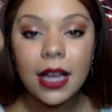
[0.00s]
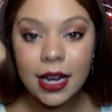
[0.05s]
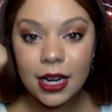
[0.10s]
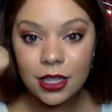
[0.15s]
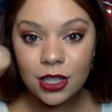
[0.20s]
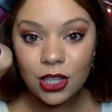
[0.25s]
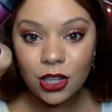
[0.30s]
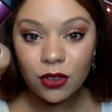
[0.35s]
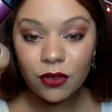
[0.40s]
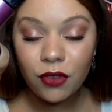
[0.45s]
It
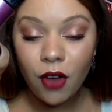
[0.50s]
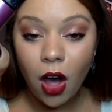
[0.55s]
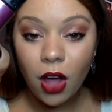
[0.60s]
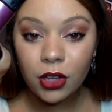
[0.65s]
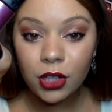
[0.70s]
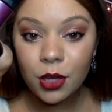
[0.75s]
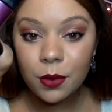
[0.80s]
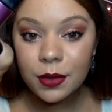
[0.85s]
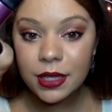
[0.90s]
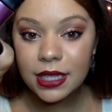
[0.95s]
is their
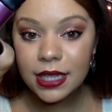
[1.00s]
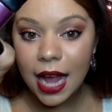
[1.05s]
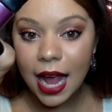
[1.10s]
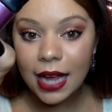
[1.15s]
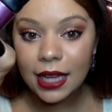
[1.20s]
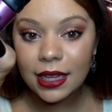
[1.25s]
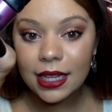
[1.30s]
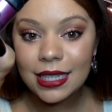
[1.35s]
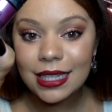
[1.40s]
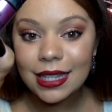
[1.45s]
Volume
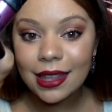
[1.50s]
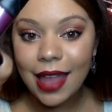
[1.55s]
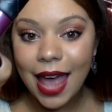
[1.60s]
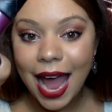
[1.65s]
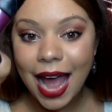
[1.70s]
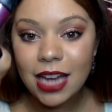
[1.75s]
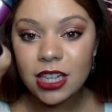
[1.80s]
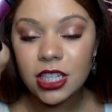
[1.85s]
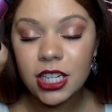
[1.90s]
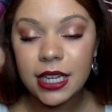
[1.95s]
Stylus
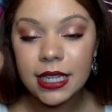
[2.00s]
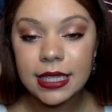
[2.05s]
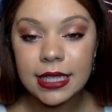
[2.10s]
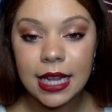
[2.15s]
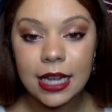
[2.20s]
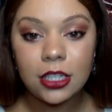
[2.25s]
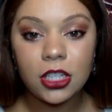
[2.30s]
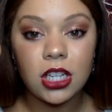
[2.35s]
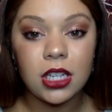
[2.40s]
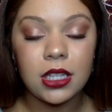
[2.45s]
Lash
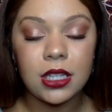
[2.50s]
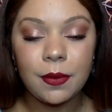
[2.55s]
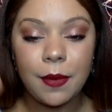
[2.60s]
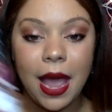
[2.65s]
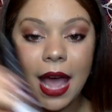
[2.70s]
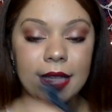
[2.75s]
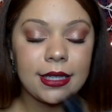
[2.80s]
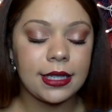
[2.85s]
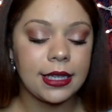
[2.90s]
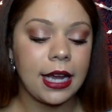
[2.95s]
Extensions
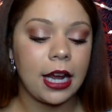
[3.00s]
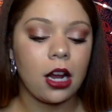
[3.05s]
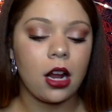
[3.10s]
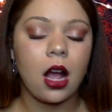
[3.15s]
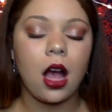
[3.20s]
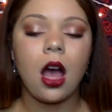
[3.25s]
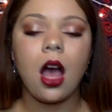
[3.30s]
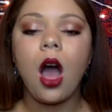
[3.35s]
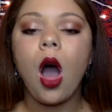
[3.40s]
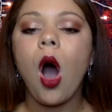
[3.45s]

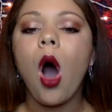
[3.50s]
Mascara.